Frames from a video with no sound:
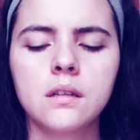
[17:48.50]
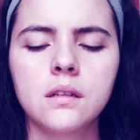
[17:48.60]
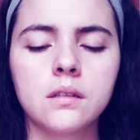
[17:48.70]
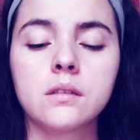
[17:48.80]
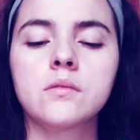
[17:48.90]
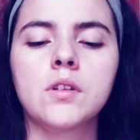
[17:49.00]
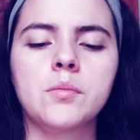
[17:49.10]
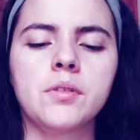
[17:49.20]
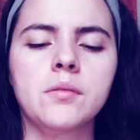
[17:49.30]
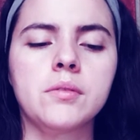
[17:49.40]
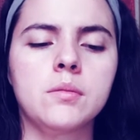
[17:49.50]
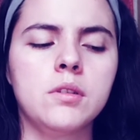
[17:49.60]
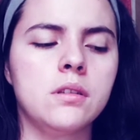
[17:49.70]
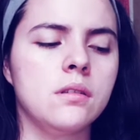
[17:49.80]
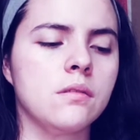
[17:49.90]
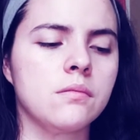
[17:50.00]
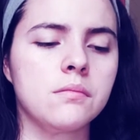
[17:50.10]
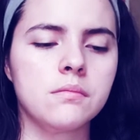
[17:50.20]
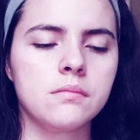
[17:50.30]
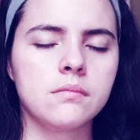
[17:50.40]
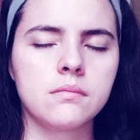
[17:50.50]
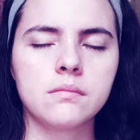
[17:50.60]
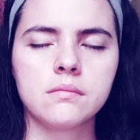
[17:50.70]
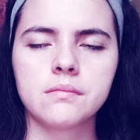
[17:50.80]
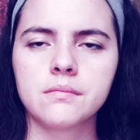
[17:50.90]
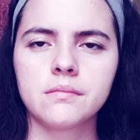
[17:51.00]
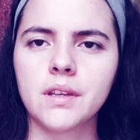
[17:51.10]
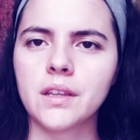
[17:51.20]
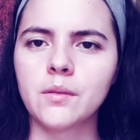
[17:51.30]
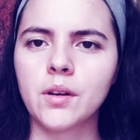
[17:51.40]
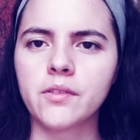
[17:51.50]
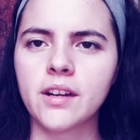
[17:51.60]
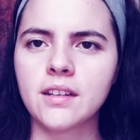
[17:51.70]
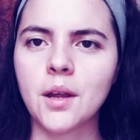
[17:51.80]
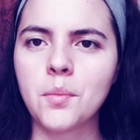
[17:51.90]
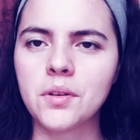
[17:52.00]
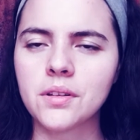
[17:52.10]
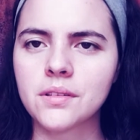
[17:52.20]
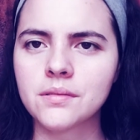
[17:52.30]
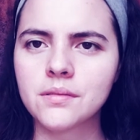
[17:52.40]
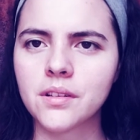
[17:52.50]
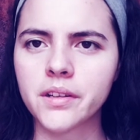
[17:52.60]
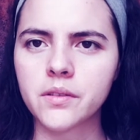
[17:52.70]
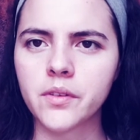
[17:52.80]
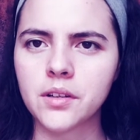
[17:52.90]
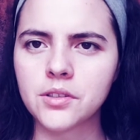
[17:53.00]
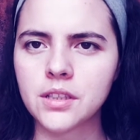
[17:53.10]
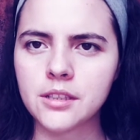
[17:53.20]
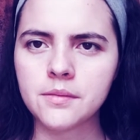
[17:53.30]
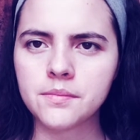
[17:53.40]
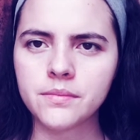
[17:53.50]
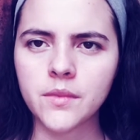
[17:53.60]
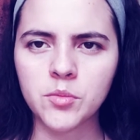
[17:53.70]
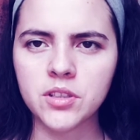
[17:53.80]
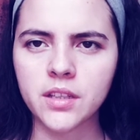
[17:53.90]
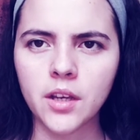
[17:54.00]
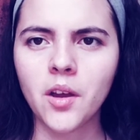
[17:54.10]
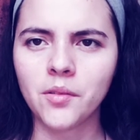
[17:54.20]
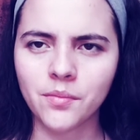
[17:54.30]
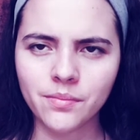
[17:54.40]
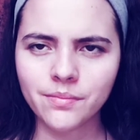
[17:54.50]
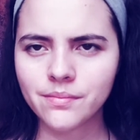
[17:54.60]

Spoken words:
so this is very applicable to me too. I think whenever I tap into collective energy, I'm just like, oh,